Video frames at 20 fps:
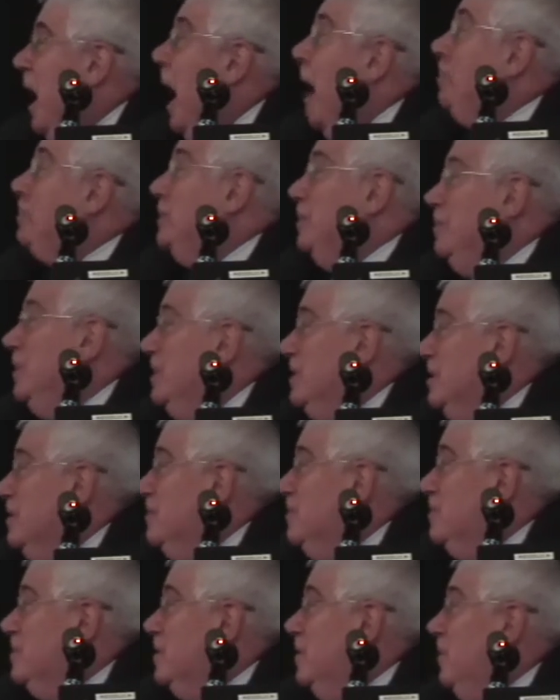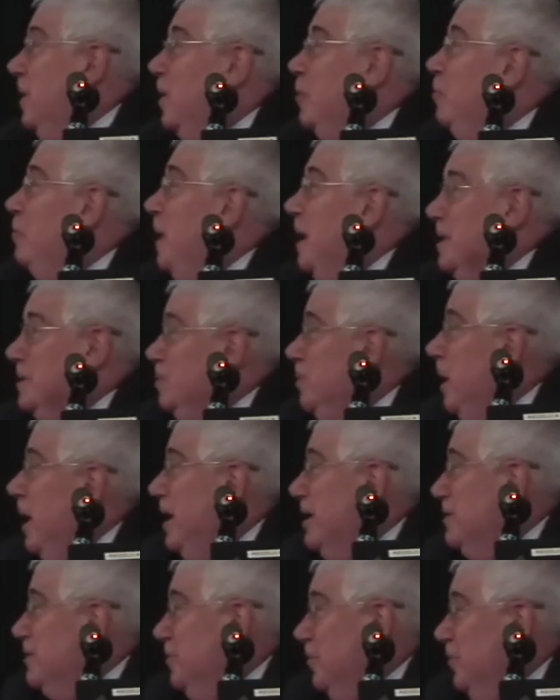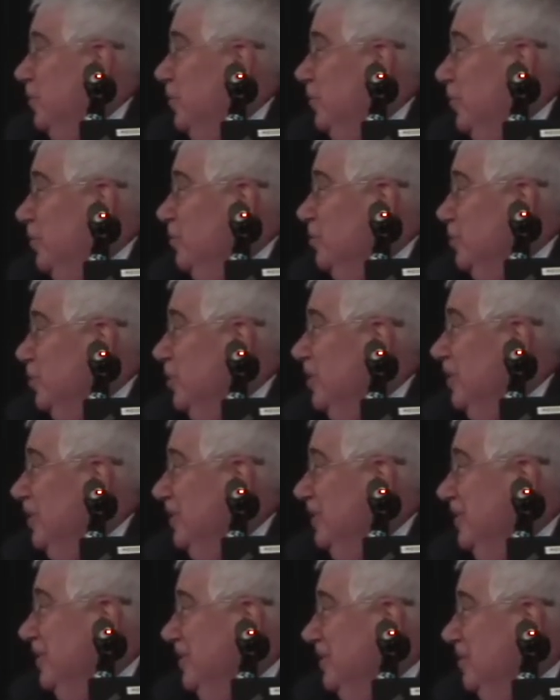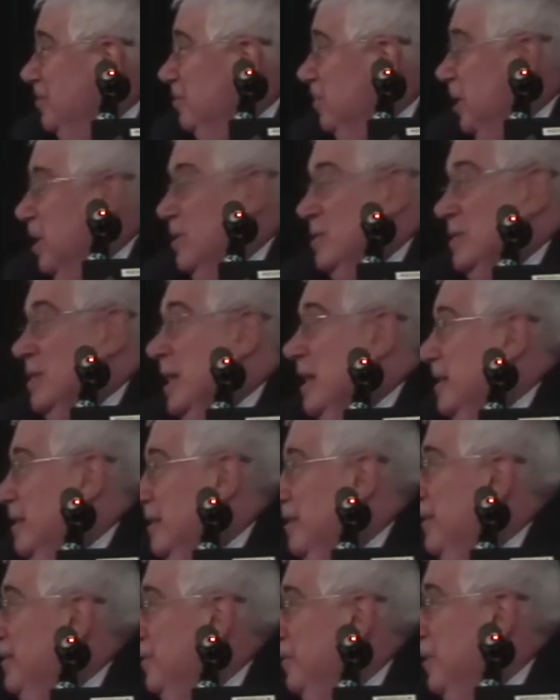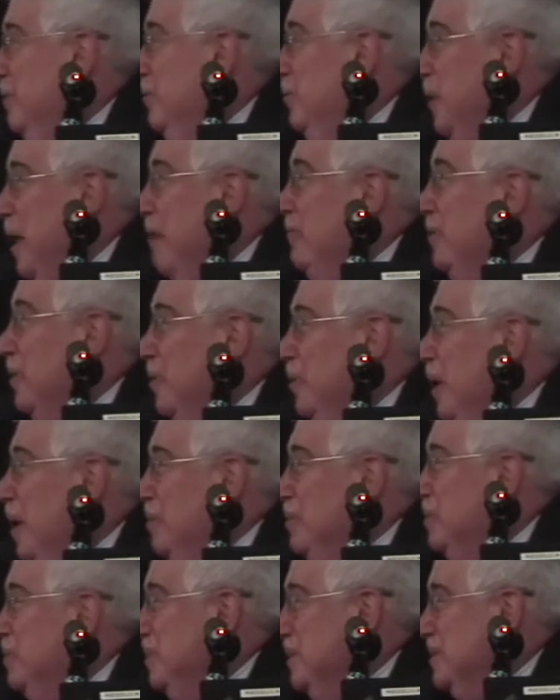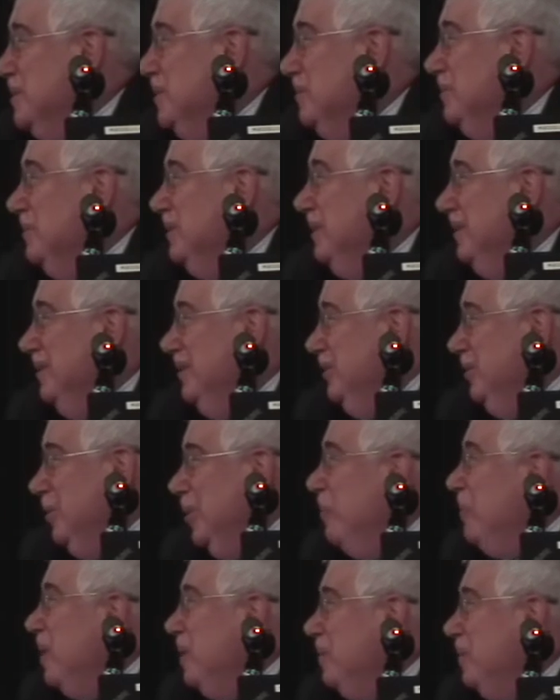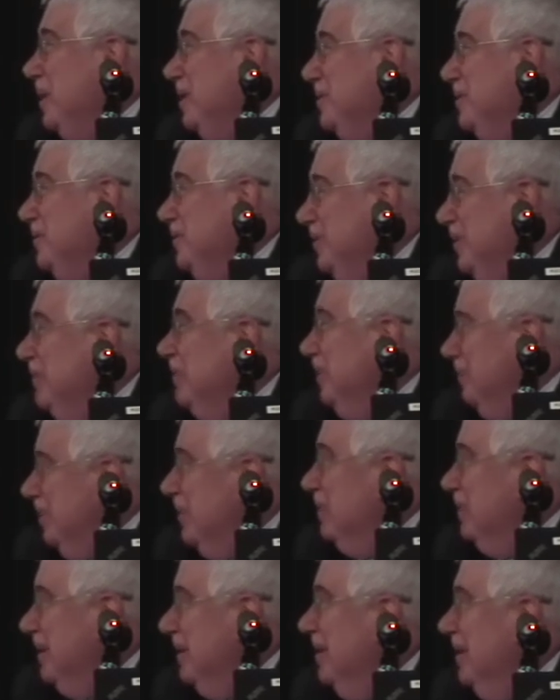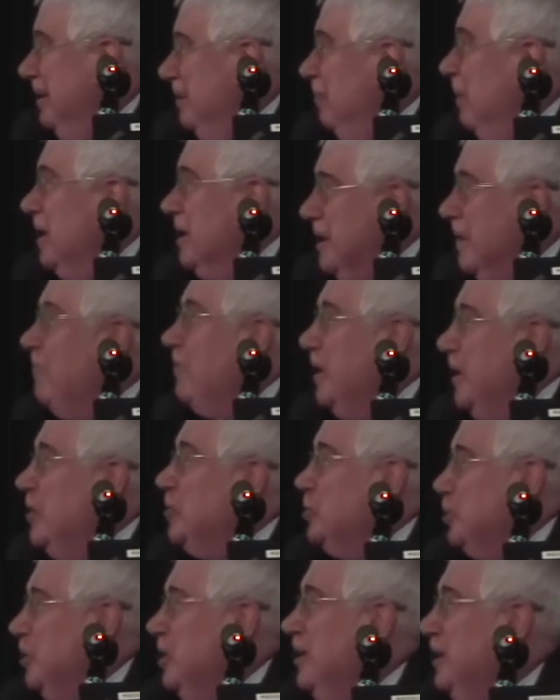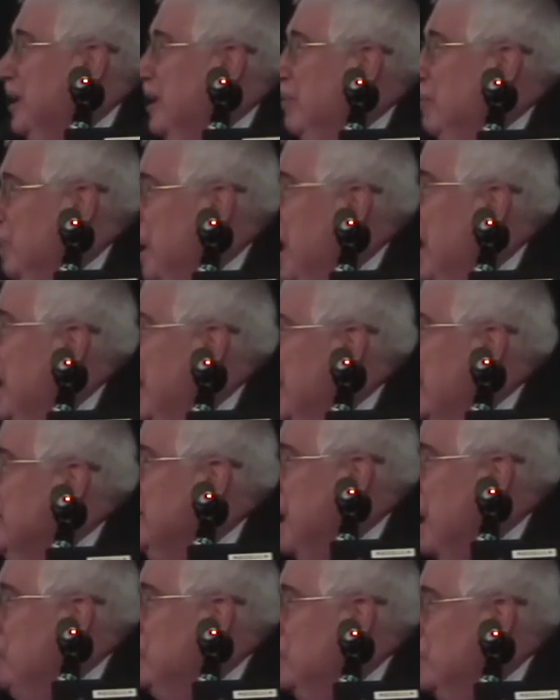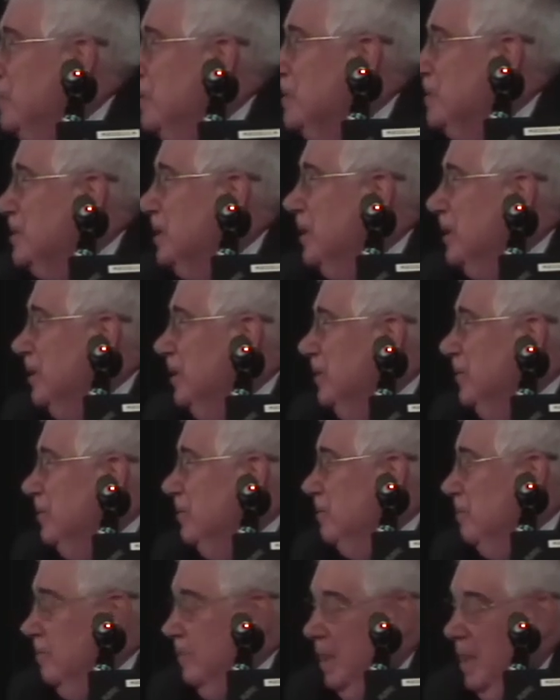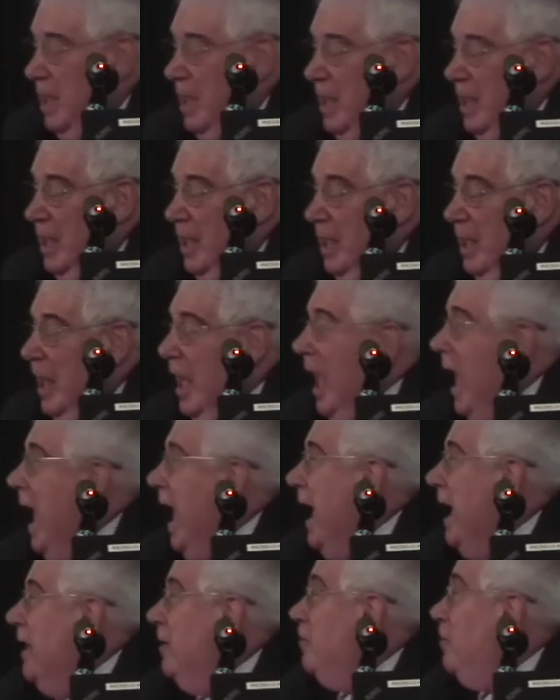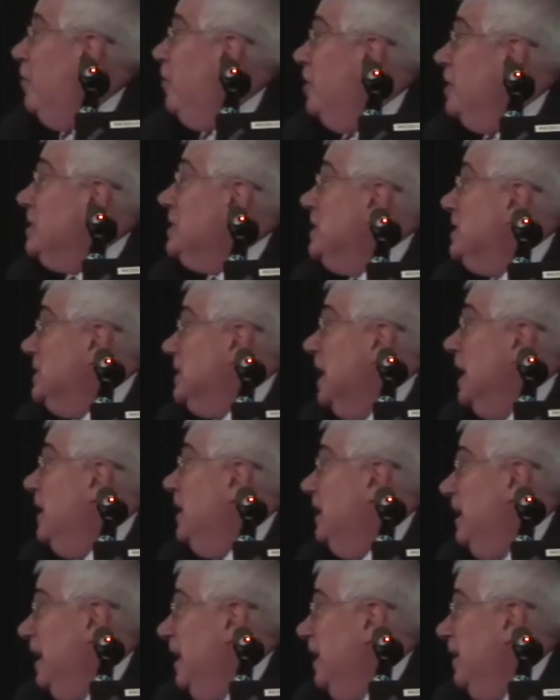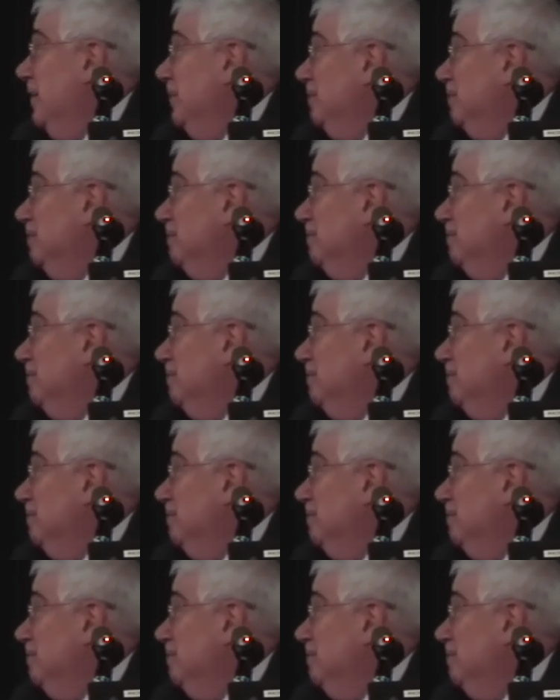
optimism of somebody who makes plans for the future, because that if you have no optimism, you don't make plans. By definition, planning is optimistic. And the things he said and did.